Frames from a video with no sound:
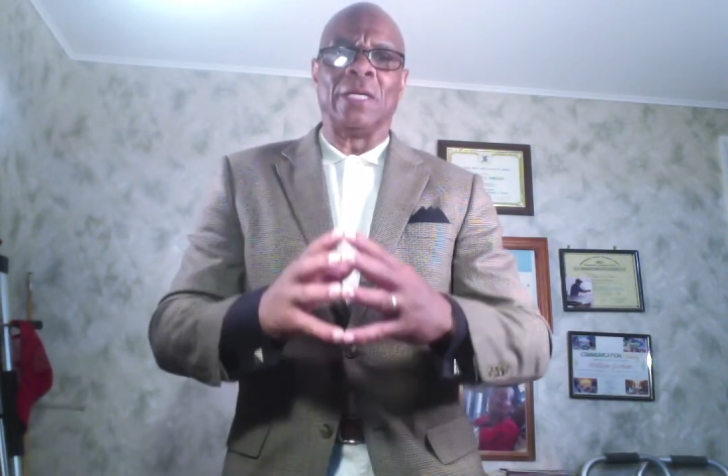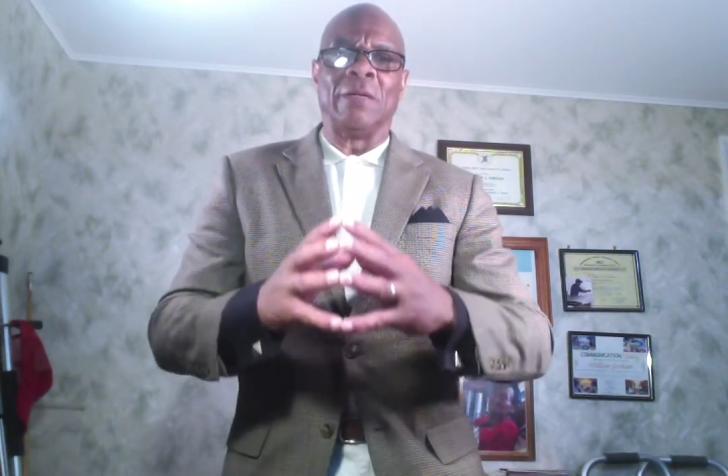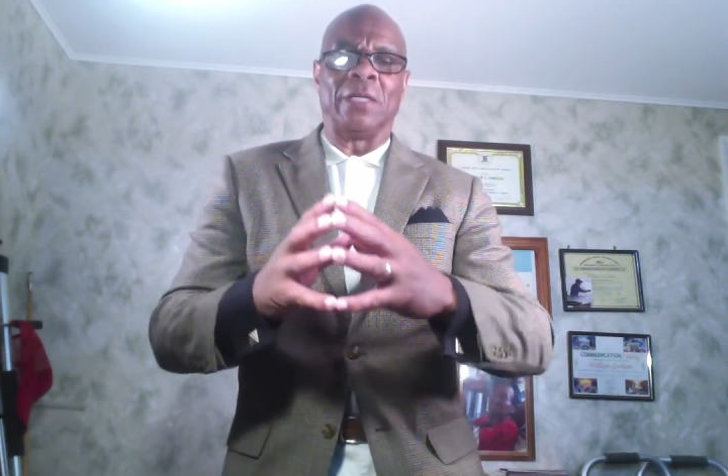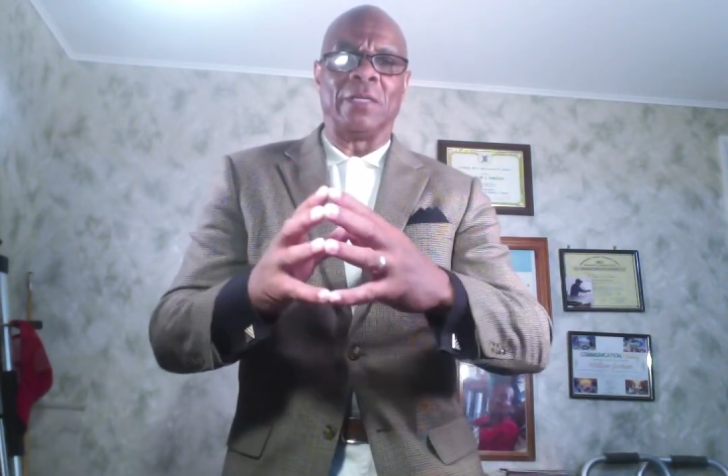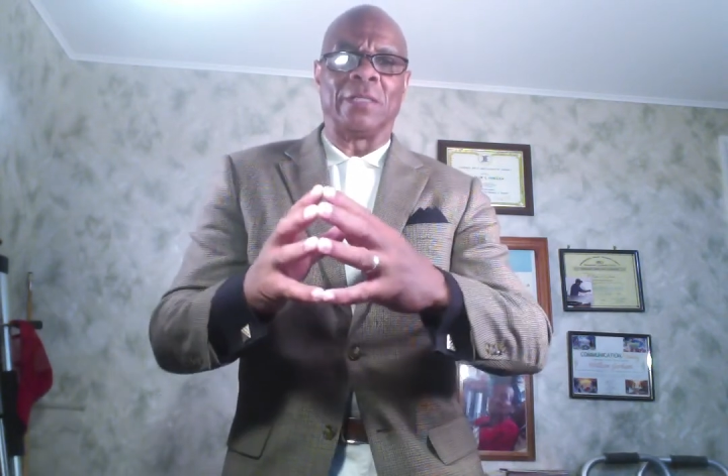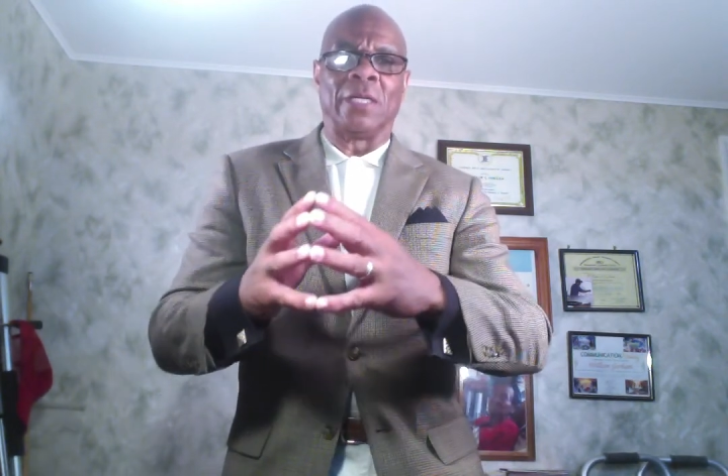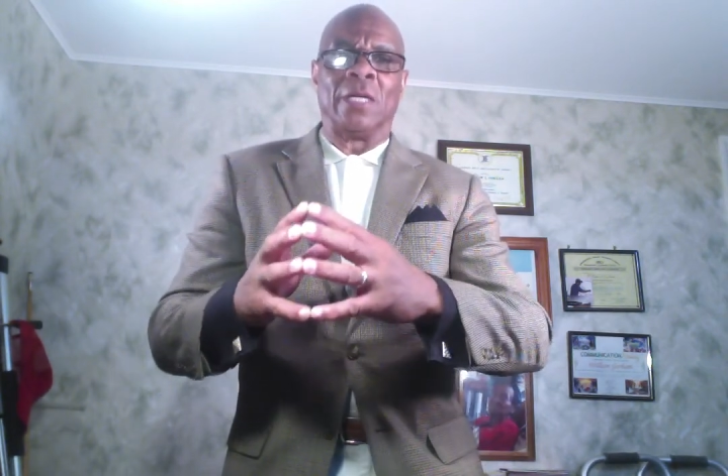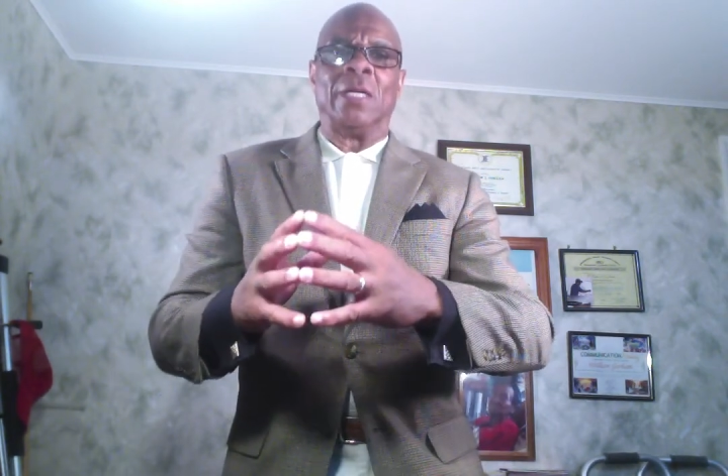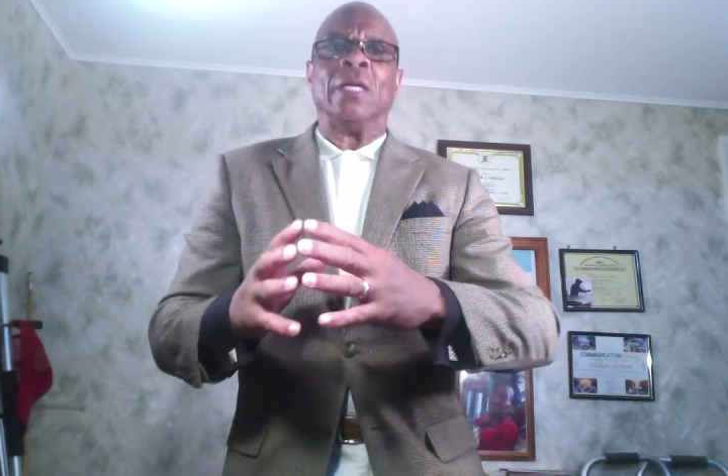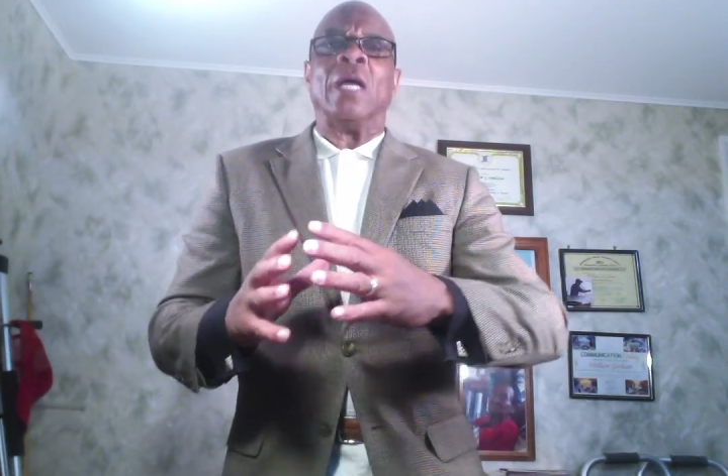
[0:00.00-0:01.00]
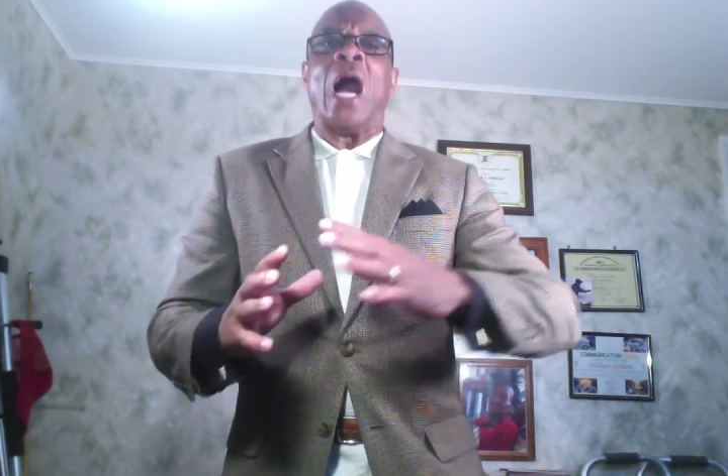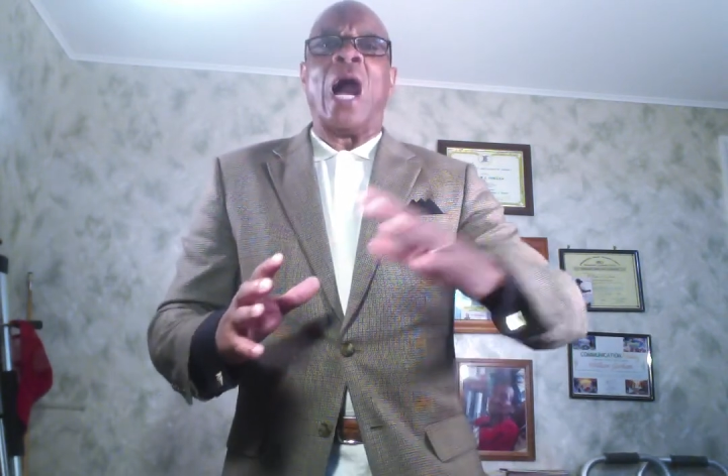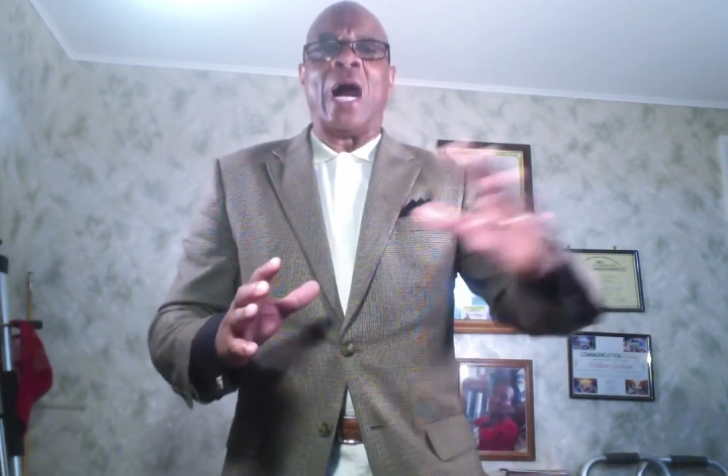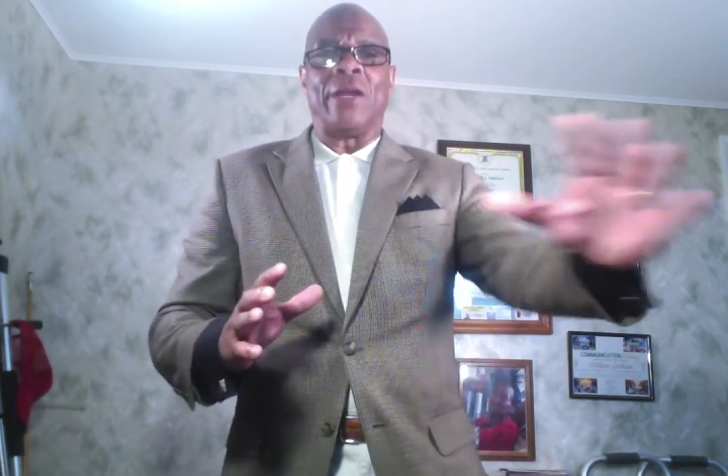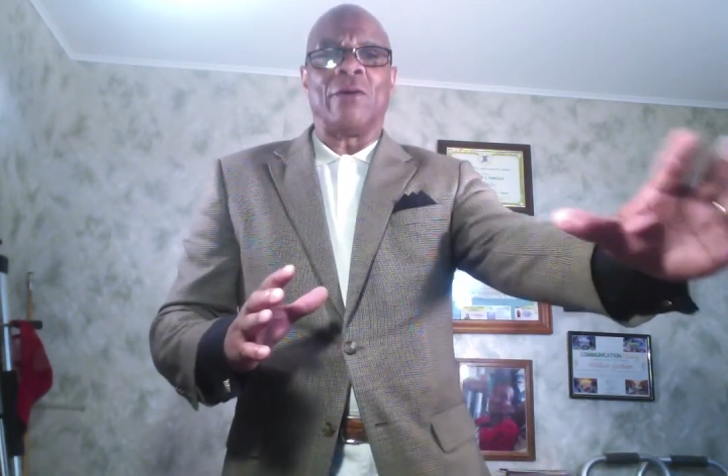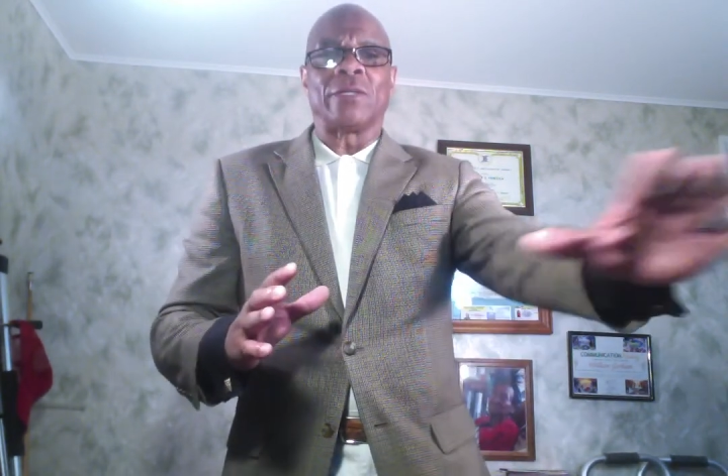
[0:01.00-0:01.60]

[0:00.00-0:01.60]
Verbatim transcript: because I know